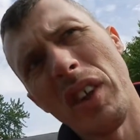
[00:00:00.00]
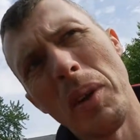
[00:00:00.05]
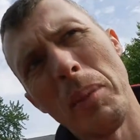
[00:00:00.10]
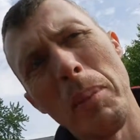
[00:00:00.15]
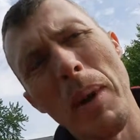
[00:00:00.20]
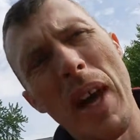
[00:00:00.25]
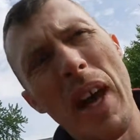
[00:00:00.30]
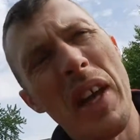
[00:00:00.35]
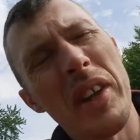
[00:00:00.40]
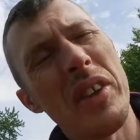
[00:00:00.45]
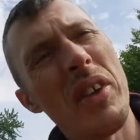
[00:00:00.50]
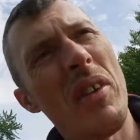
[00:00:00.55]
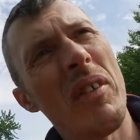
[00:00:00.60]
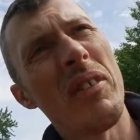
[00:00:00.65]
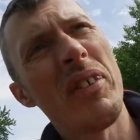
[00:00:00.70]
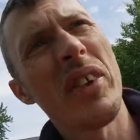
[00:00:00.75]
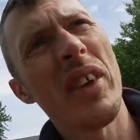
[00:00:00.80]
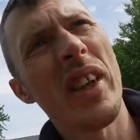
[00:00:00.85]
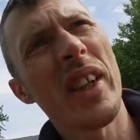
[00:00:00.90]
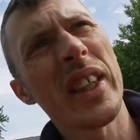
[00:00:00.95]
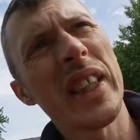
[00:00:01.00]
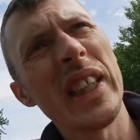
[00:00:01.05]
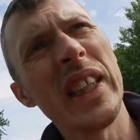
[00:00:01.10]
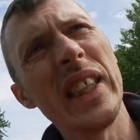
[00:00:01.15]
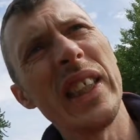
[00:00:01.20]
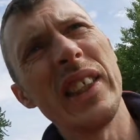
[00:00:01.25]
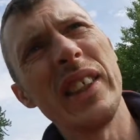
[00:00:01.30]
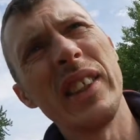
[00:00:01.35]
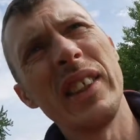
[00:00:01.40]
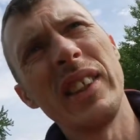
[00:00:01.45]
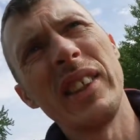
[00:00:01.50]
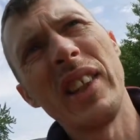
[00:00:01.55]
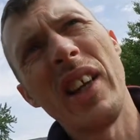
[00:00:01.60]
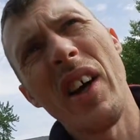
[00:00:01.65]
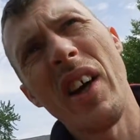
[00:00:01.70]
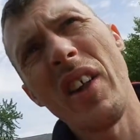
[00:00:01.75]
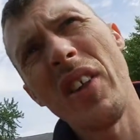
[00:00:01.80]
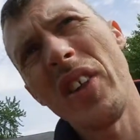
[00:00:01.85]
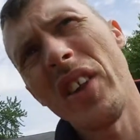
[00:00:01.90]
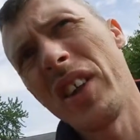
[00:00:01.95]
really bad. Don't feel like eating
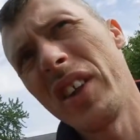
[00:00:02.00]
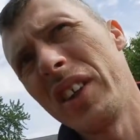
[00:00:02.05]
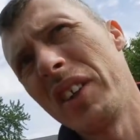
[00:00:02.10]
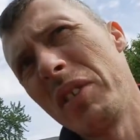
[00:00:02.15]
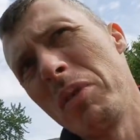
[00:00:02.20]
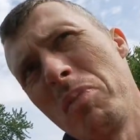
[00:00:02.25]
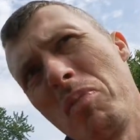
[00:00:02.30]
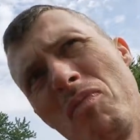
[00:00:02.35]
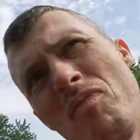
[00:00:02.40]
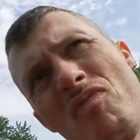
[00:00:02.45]
nothing.